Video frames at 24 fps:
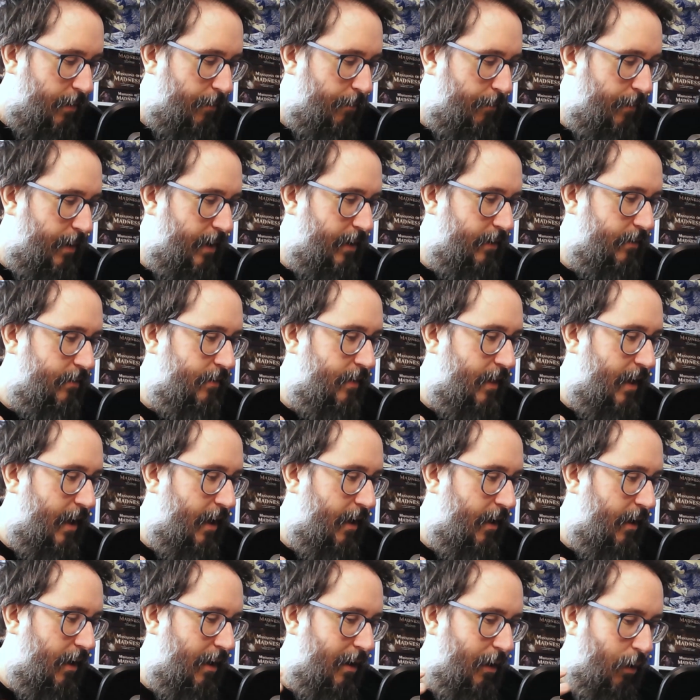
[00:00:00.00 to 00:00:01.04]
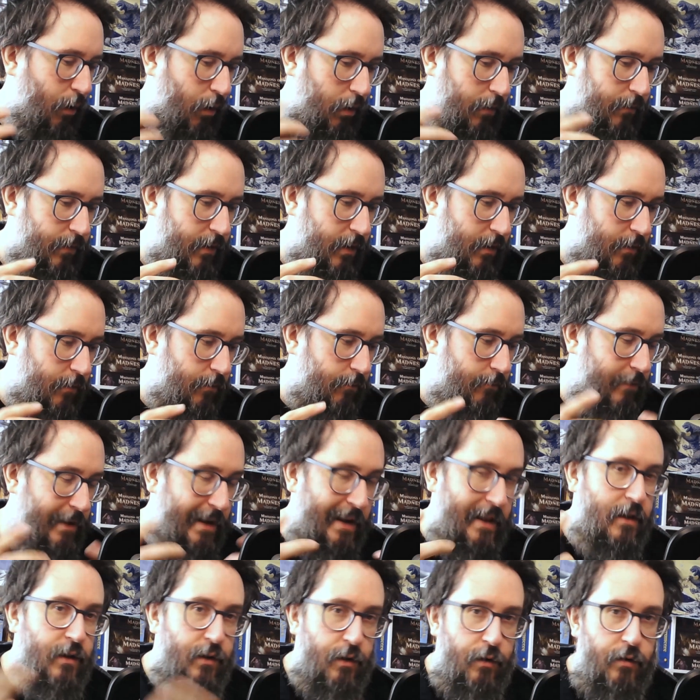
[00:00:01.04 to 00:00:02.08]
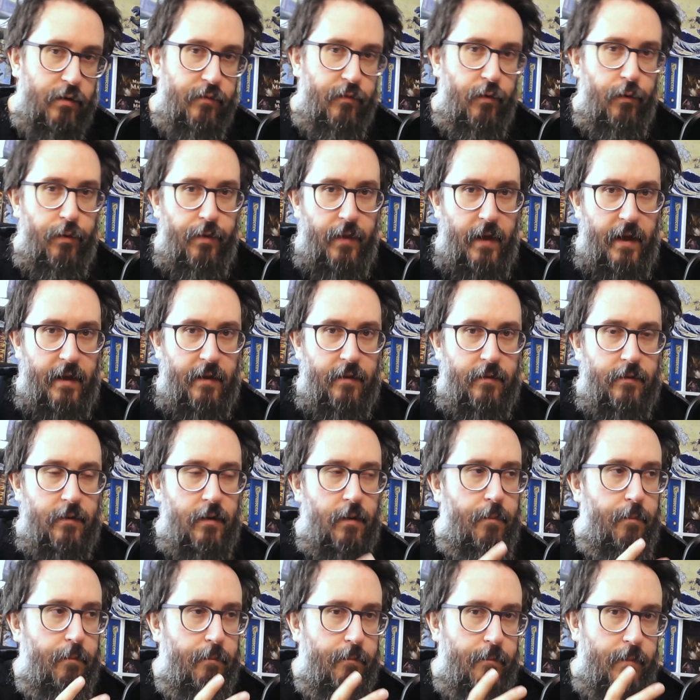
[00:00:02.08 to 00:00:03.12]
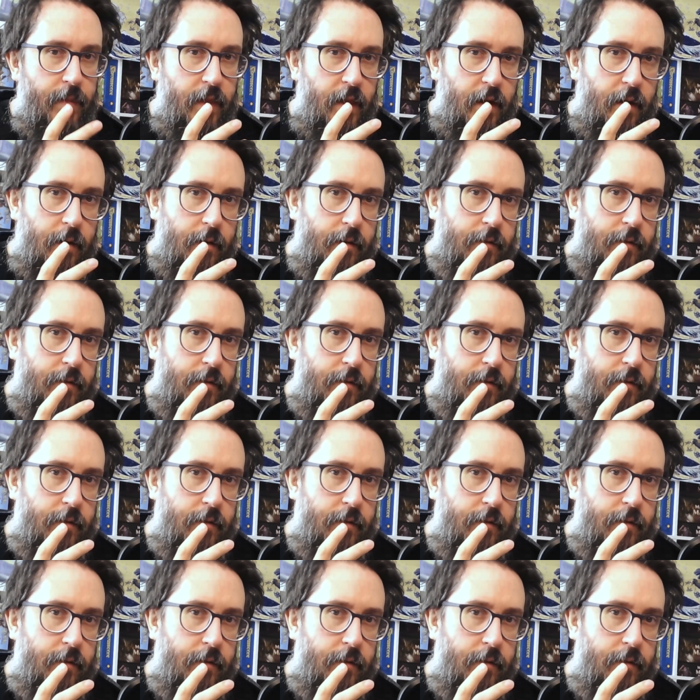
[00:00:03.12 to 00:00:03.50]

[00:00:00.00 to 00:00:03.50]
means that a lot of the really useful things that